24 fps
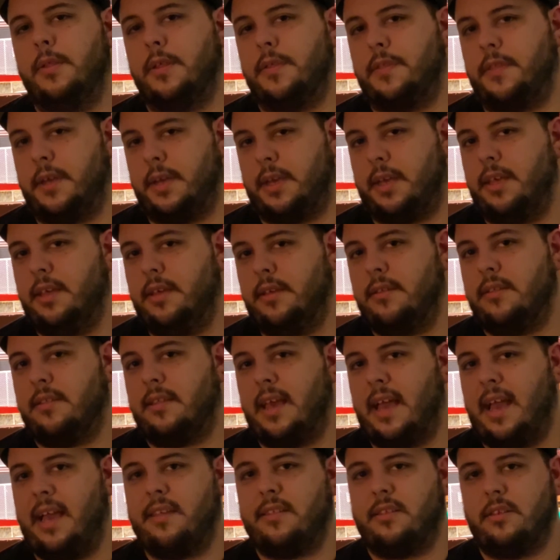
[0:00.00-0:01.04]
The thing is,
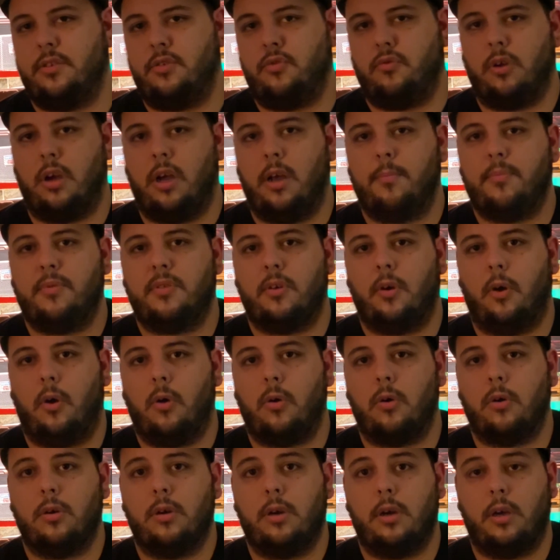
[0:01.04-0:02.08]
acid drops
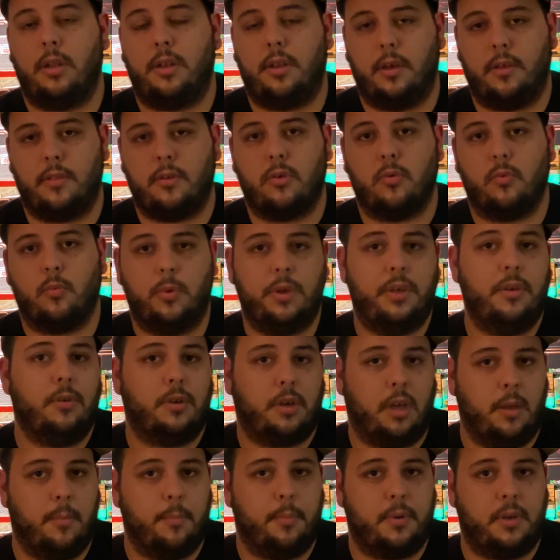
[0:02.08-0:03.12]
are another wheel
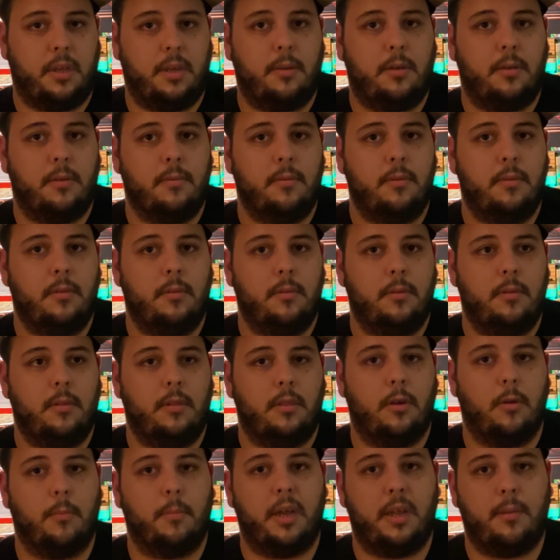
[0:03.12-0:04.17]
company.
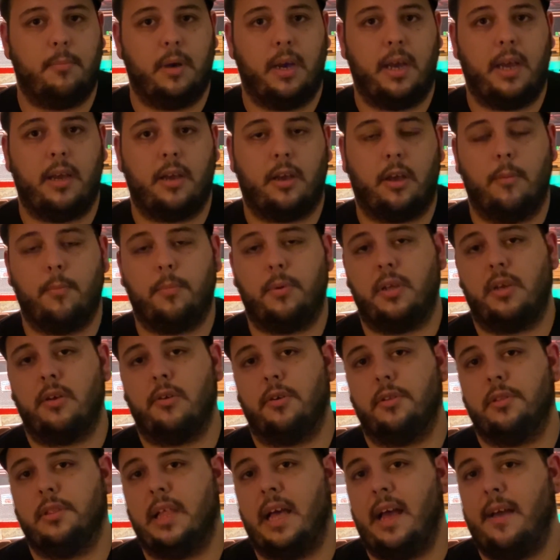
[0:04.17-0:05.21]
They're made by a company
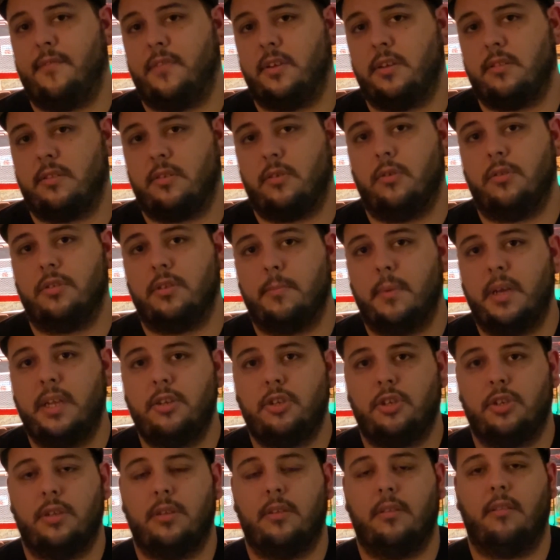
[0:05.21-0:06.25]
called Laughing Skull
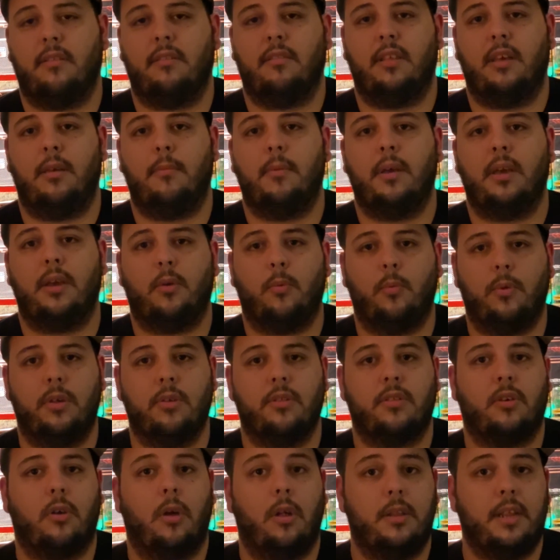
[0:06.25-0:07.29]
Dimensions. They make wheels
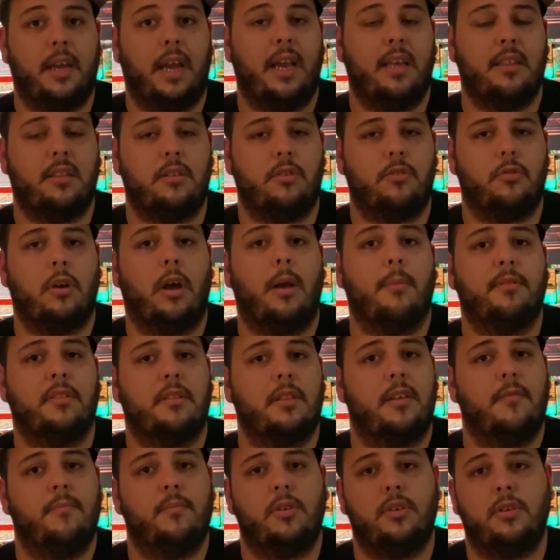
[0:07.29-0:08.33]
called acid drops, and
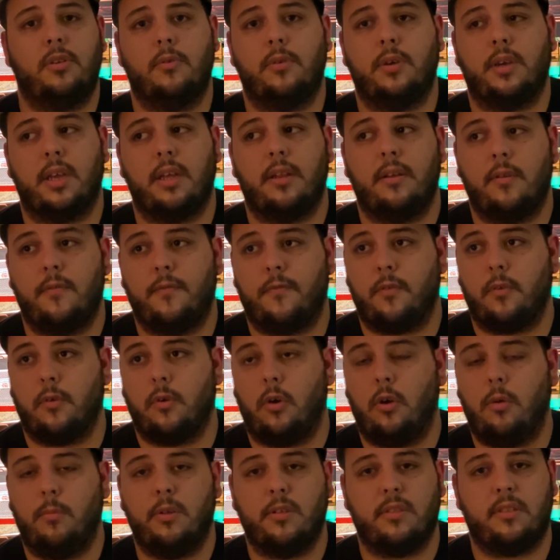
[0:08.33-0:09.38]
they've been doing it for
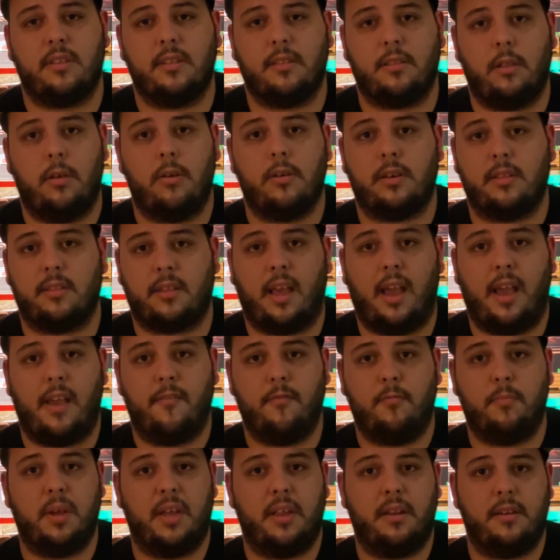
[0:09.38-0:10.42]
almost as long as
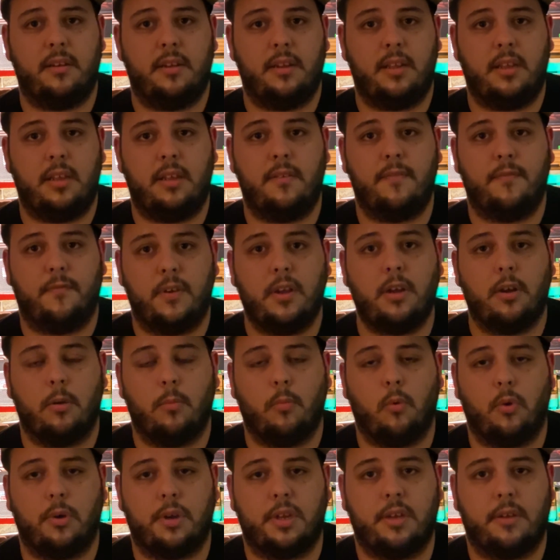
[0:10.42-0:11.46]
I've been in
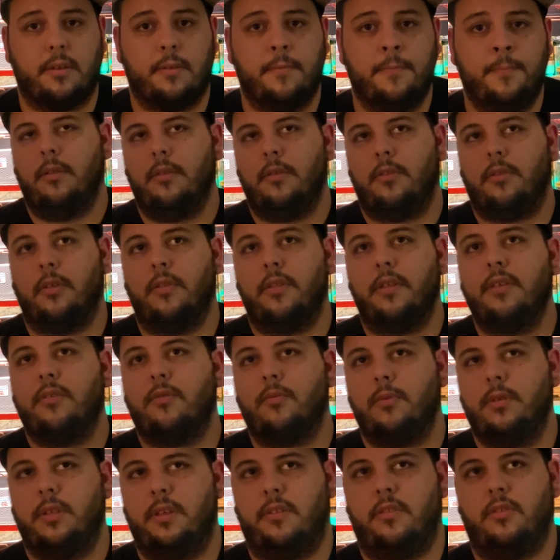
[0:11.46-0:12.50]
fingerboarding. So this
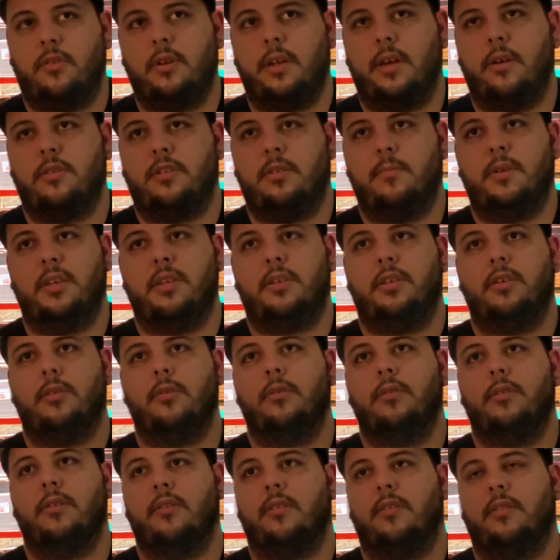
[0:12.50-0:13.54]
really stood out to me too,
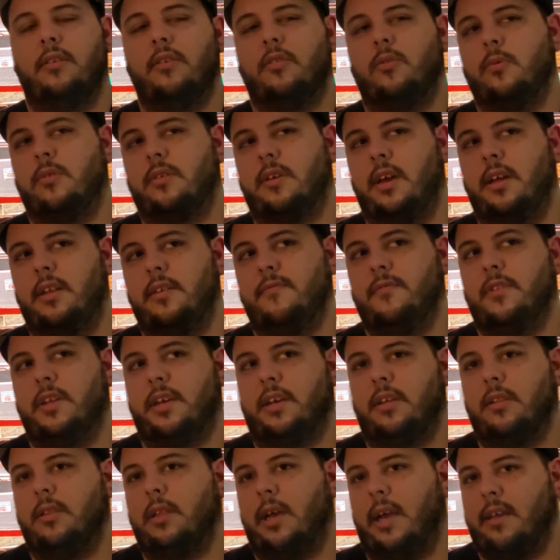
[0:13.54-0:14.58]
and this was kind of like
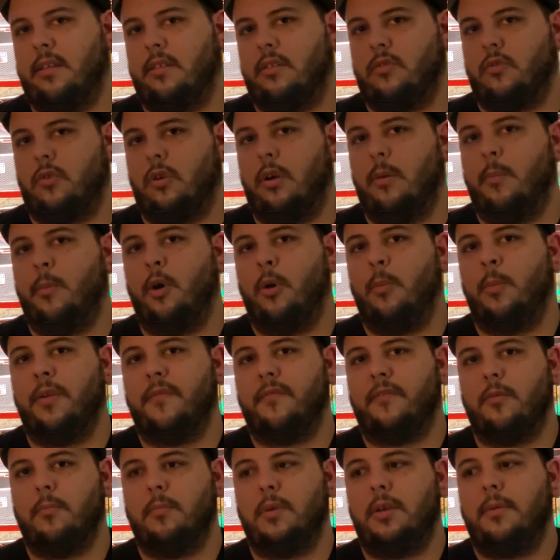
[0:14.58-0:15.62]
a last straw moment
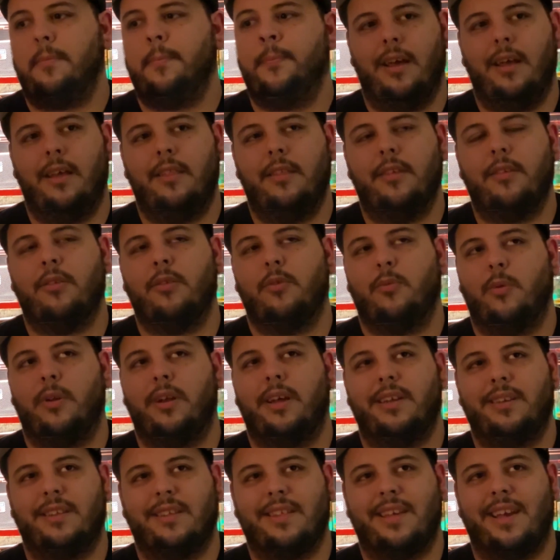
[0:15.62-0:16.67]
for me. This is when
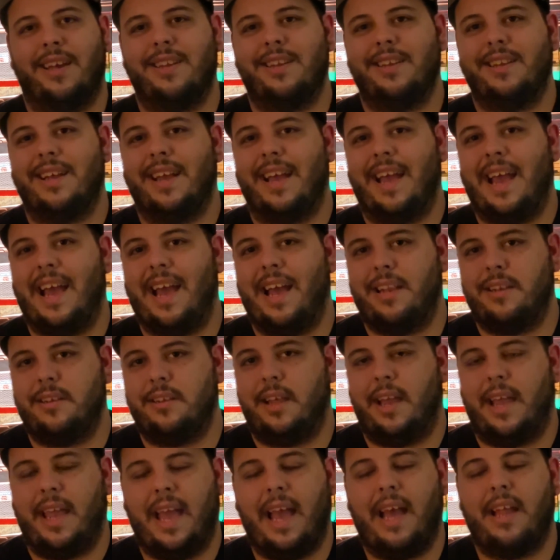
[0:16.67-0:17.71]
I decided
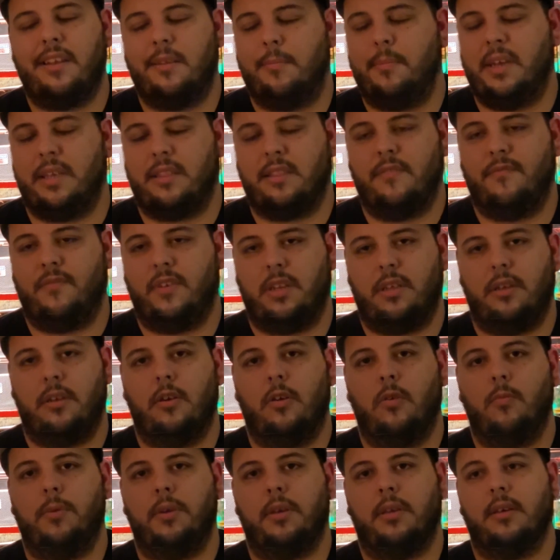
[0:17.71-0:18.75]
I had to make the
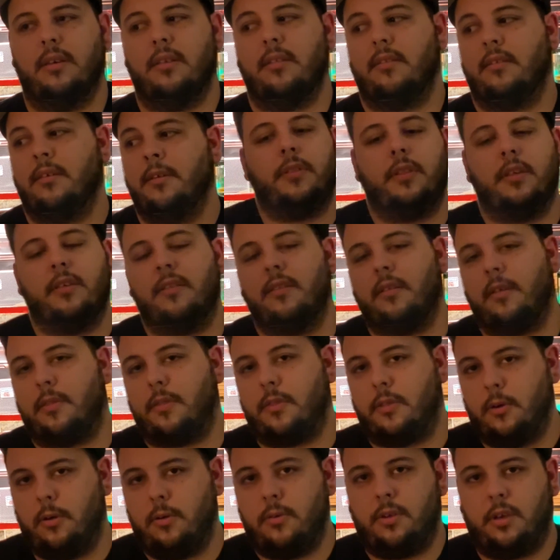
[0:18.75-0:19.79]
video, because this is a
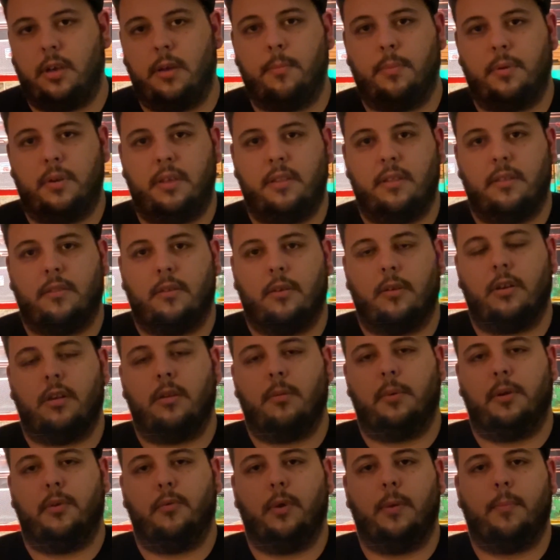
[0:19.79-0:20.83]
third company that they're going to
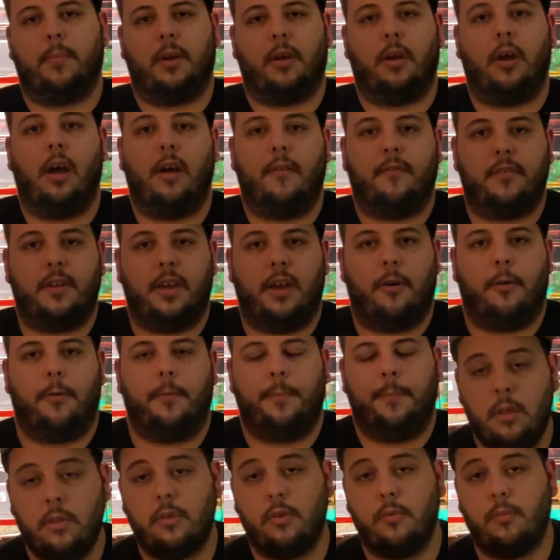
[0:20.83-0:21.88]
be ripping off now.
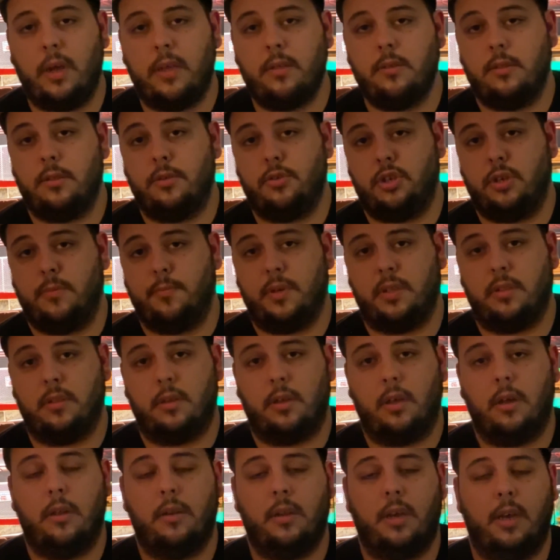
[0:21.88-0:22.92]
So rather than jumping the
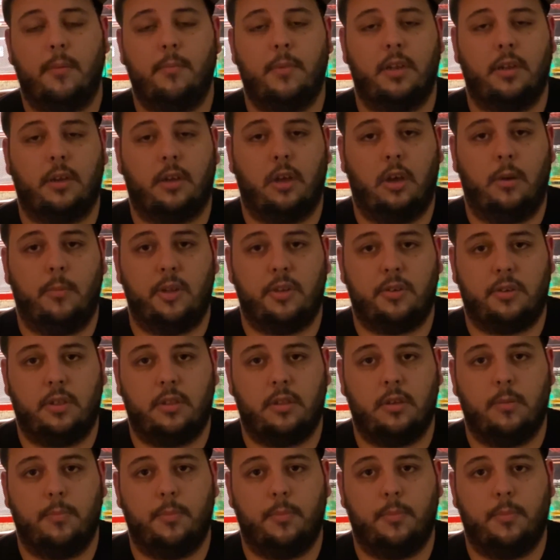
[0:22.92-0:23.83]
gun, I made a comment on their